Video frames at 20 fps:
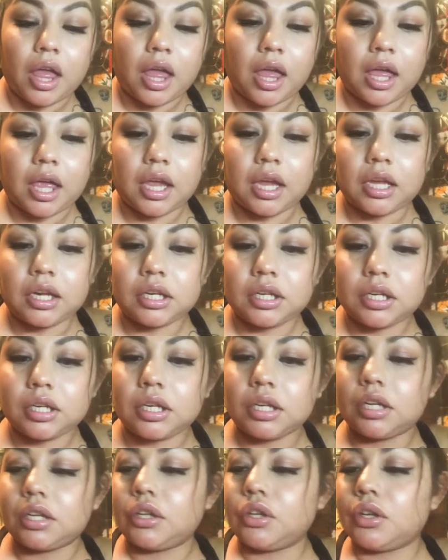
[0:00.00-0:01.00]
and
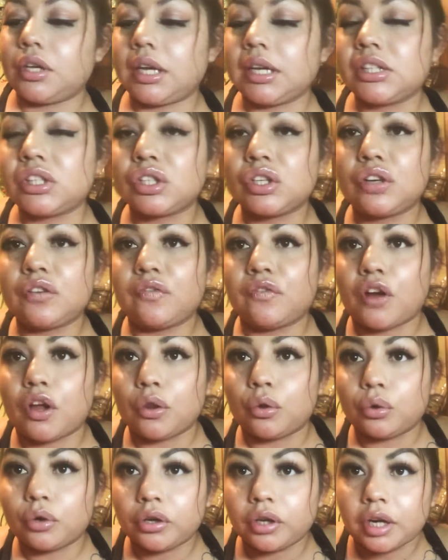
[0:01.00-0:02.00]
you guys could
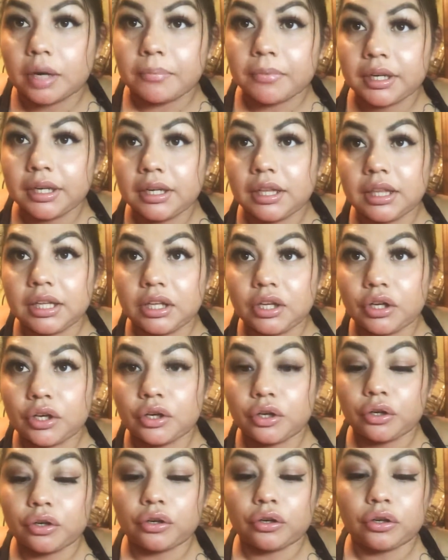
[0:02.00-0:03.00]
follow her I'm going to link
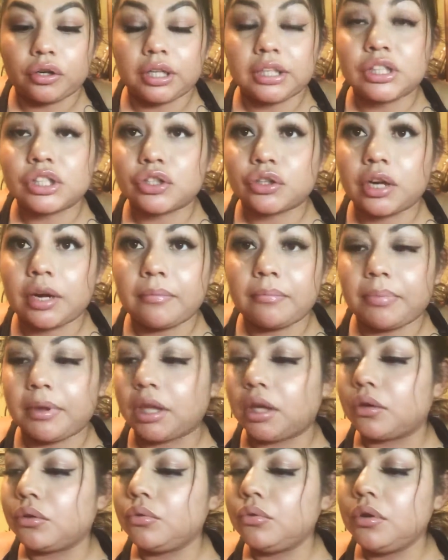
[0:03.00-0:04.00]
her Instagram
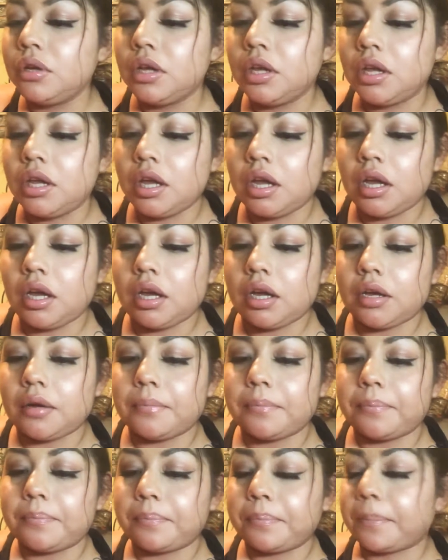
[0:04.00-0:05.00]
below
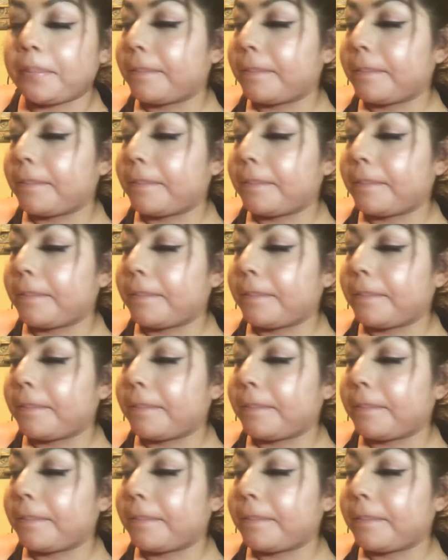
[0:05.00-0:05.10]
um,